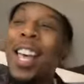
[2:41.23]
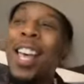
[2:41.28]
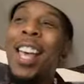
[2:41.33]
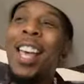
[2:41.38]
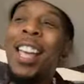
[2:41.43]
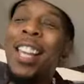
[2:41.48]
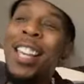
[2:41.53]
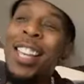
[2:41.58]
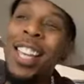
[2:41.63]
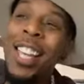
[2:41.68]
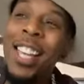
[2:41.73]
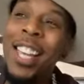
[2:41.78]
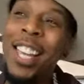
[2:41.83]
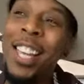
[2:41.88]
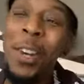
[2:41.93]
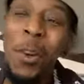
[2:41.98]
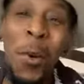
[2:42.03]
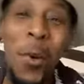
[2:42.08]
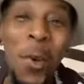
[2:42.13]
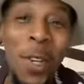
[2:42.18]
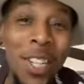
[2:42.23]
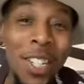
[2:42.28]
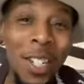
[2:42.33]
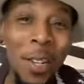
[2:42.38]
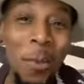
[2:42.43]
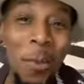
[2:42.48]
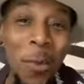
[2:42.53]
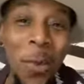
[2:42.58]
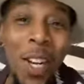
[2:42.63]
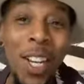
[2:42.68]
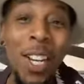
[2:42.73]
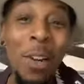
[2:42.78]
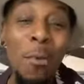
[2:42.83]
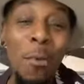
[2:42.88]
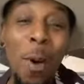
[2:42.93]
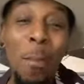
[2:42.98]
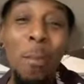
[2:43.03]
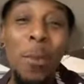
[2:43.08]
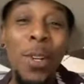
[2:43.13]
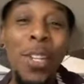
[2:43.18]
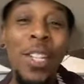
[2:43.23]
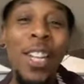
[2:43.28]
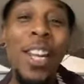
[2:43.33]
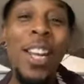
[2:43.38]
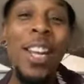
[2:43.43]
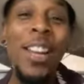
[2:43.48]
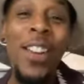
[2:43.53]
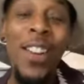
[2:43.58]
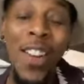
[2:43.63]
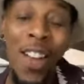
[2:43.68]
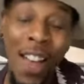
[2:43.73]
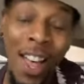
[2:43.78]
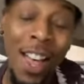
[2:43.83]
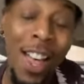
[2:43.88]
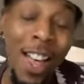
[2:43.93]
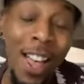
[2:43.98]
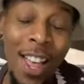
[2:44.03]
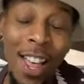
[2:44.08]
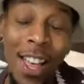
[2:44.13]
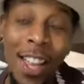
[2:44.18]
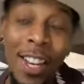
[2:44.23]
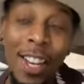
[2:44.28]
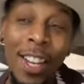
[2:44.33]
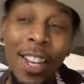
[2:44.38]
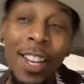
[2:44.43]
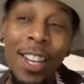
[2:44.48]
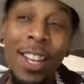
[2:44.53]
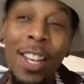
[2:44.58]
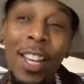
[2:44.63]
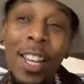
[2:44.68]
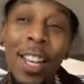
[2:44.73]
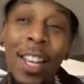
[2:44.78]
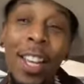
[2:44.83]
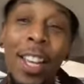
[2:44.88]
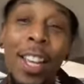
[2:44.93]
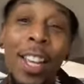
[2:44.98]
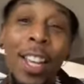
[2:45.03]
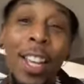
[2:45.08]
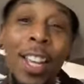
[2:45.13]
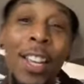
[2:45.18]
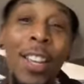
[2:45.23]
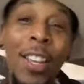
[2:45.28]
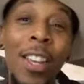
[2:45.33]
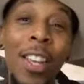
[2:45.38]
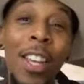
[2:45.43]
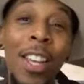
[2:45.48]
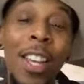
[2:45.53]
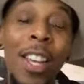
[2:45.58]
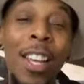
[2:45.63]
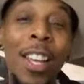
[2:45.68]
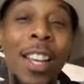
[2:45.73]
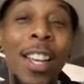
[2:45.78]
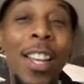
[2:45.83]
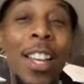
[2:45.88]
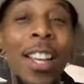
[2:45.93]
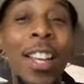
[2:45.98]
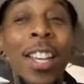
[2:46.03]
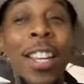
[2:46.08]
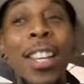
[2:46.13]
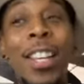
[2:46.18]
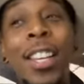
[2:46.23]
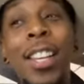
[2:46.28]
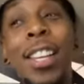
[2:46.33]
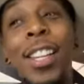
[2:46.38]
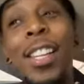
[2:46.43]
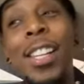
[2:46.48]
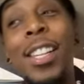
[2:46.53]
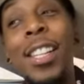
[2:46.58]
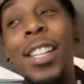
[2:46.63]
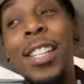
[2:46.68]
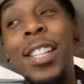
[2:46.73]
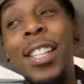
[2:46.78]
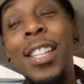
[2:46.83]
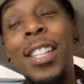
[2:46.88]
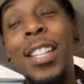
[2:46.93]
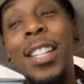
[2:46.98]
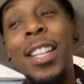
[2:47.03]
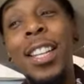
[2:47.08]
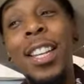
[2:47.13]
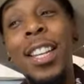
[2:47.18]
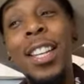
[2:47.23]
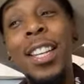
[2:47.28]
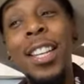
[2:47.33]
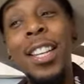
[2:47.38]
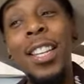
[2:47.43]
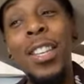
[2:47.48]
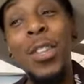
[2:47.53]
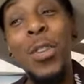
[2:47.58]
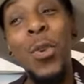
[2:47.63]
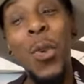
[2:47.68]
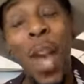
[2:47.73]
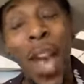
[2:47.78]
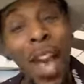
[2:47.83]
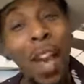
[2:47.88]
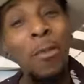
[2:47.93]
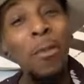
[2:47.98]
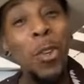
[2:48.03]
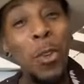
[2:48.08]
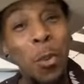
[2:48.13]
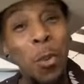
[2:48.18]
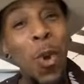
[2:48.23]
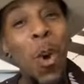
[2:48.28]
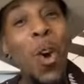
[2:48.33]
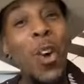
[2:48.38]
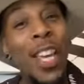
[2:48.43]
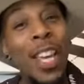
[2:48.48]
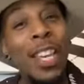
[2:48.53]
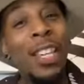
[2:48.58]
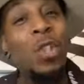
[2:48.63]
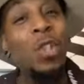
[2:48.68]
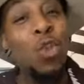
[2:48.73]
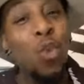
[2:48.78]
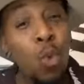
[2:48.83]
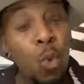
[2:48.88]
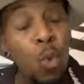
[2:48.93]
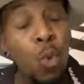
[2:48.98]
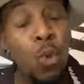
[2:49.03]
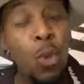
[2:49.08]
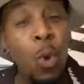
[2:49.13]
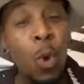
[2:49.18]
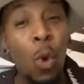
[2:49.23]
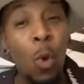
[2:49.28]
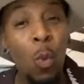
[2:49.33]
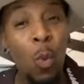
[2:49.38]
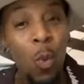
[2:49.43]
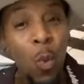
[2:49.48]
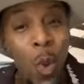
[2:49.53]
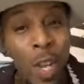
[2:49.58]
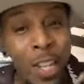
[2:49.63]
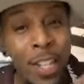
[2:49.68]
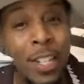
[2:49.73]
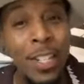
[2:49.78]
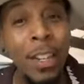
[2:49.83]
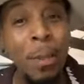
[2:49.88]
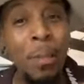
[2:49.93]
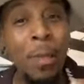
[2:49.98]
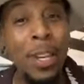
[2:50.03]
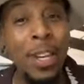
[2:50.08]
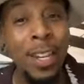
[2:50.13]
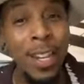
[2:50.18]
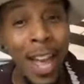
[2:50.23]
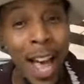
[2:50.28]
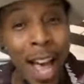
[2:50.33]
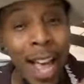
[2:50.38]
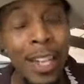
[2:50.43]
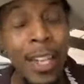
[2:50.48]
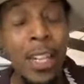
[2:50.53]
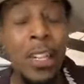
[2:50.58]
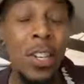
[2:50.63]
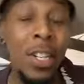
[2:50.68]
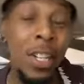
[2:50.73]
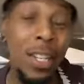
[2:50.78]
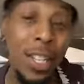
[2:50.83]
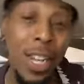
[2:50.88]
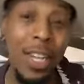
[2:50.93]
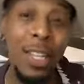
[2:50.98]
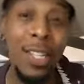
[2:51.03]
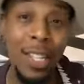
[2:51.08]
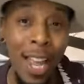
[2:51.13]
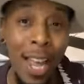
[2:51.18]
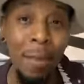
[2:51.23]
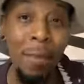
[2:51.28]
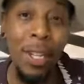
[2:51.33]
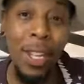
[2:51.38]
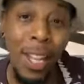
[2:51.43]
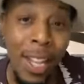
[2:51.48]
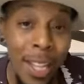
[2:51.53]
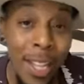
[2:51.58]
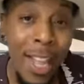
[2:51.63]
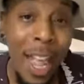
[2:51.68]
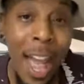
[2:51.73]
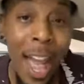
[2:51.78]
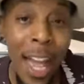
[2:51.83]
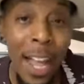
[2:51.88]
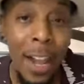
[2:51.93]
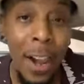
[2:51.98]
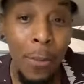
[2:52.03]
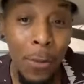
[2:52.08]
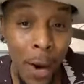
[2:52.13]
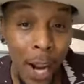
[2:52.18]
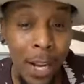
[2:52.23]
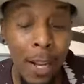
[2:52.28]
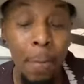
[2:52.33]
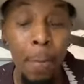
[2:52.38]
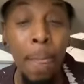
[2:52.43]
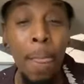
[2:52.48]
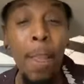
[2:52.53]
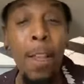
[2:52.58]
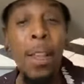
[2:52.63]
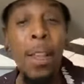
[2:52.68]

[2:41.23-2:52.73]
and in order to really represent God, uh, you have to walk in truth or wisdom and knowledge, and it takes time to get that, right?